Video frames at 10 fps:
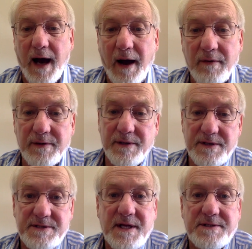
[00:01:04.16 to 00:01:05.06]
our
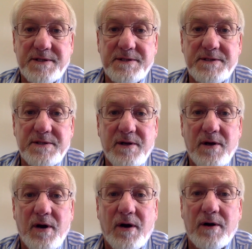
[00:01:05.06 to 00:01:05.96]
senses
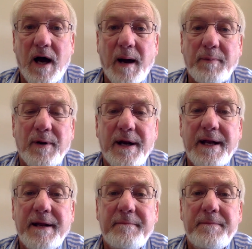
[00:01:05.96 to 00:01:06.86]
are
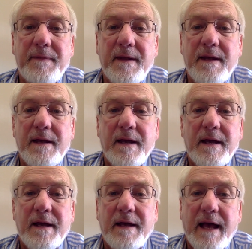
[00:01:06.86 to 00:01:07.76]
operating
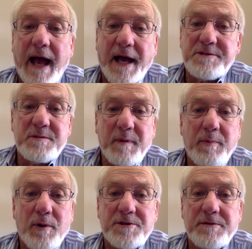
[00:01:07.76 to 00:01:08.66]
as a
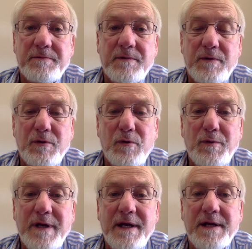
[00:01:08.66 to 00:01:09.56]
proportion. You
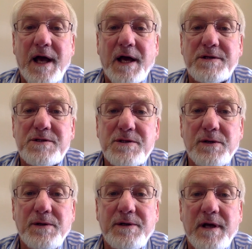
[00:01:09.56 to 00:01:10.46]
need a
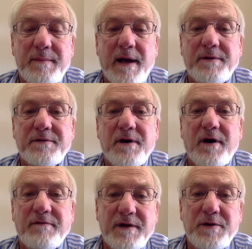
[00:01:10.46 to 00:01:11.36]
certain amount
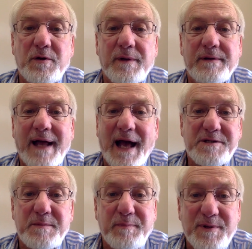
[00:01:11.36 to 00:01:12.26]
of increment
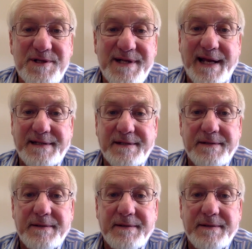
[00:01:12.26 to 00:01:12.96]
as a percent.